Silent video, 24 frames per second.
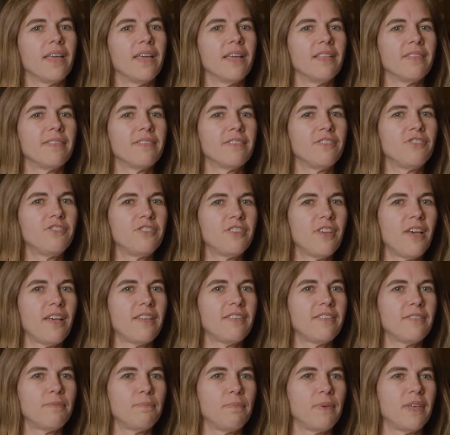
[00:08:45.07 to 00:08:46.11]
it's
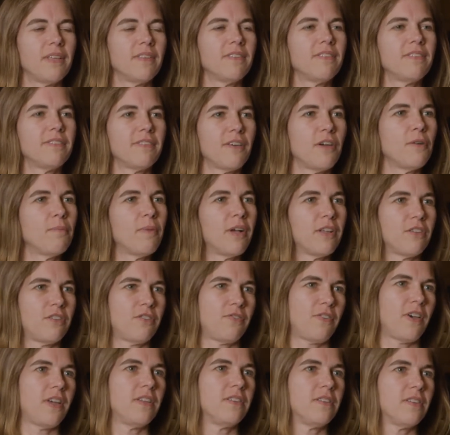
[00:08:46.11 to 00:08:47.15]
just been so much
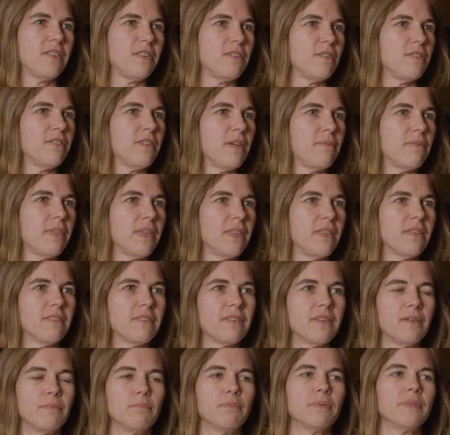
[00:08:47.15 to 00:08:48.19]
fun to do something that's
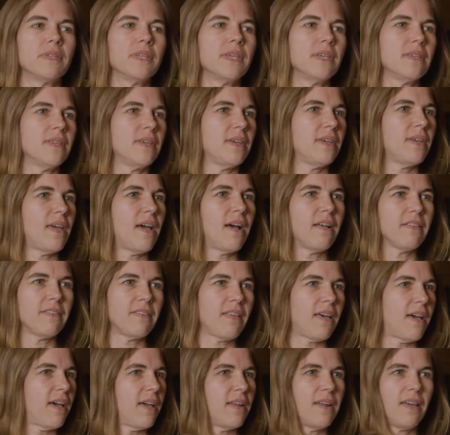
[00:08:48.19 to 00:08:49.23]
completely
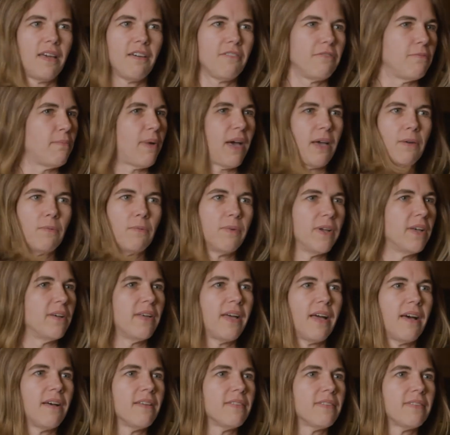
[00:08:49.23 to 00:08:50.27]
outside of my
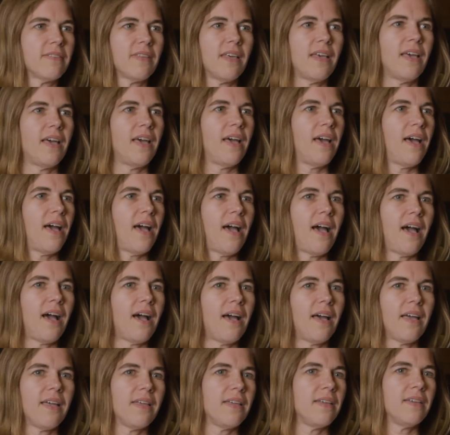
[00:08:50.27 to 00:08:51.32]
wheelhouse. Yeah.
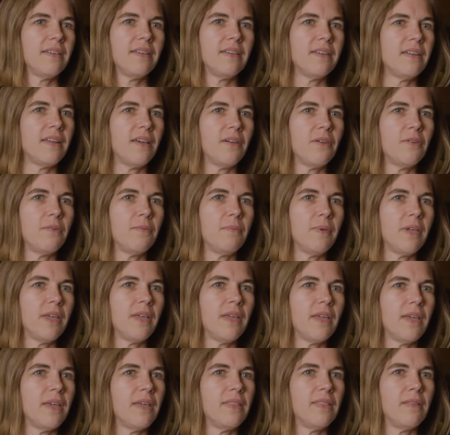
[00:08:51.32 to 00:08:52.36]

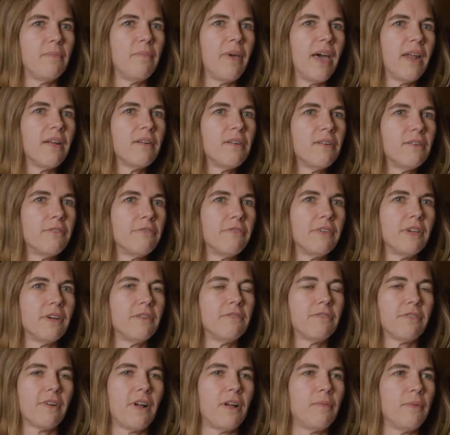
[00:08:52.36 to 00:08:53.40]
Being in the medical
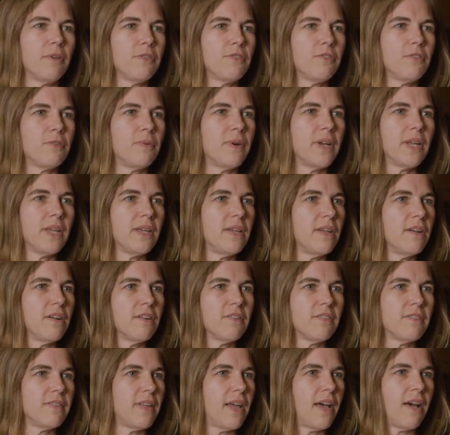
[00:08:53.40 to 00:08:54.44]
field for almost 20
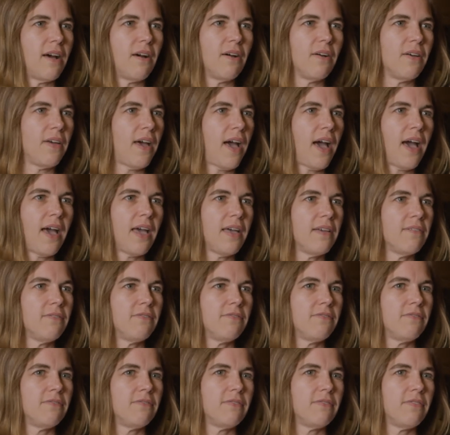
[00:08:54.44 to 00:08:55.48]
years now, I've
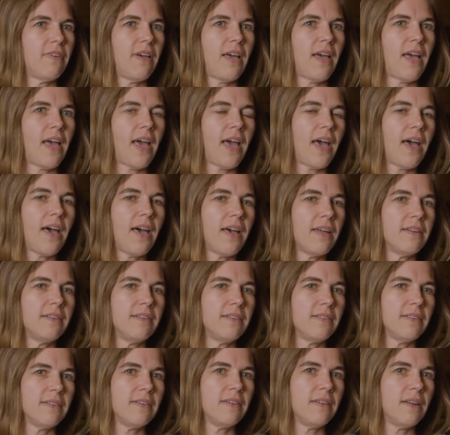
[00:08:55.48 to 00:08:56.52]

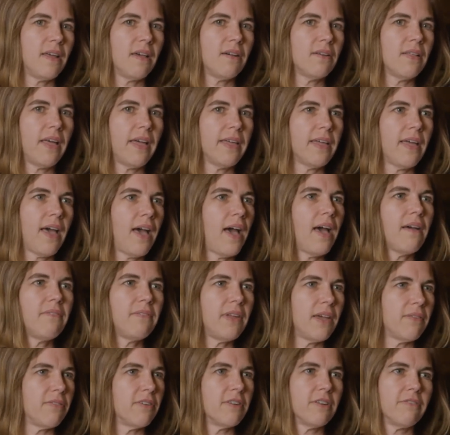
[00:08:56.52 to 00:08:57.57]
had, I've
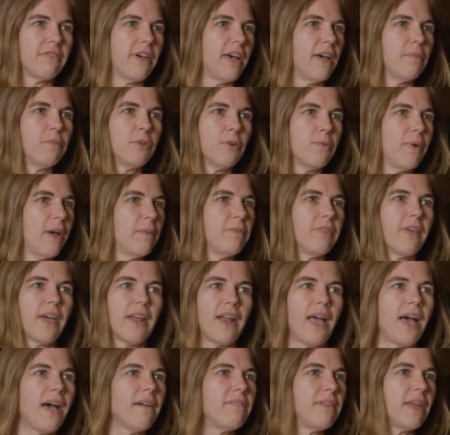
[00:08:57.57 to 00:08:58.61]
never developed a website.
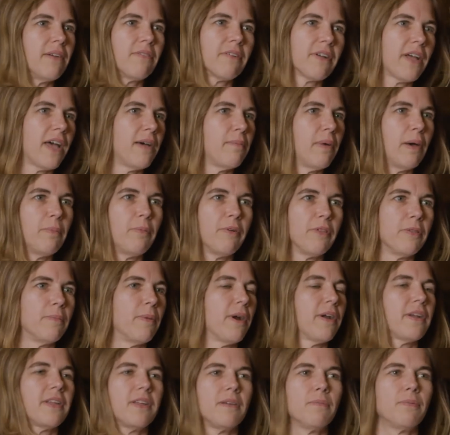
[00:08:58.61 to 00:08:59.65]
I've never come up with a
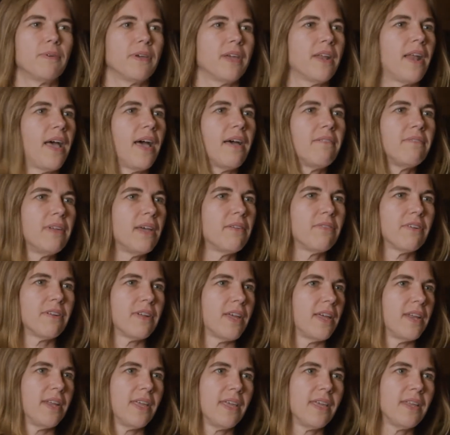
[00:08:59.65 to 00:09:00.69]
marketing plan. I've never
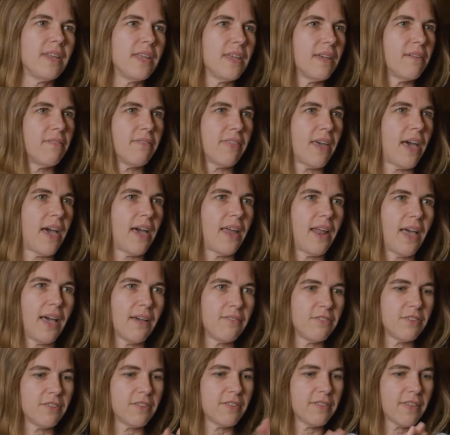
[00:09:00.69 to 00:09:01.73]
done any of that.
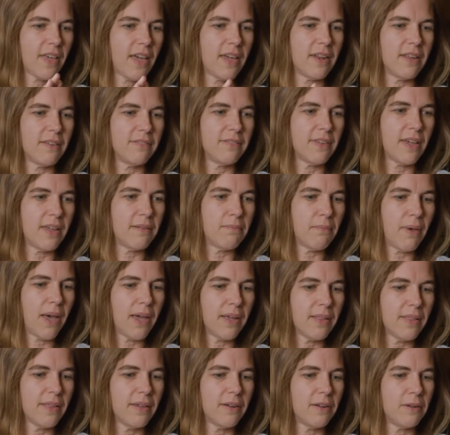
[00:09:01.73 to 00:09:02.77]
I've just kind of done
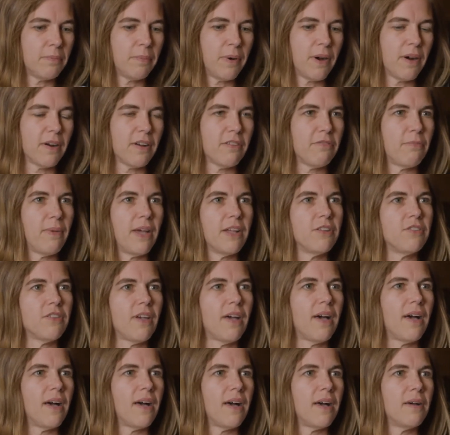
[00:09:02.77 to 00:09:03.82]
my little part of my
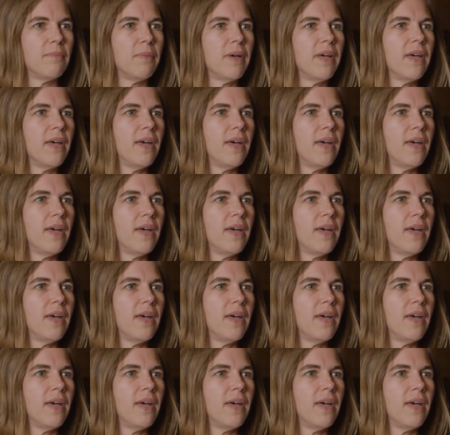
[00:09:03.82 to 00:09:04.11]
job.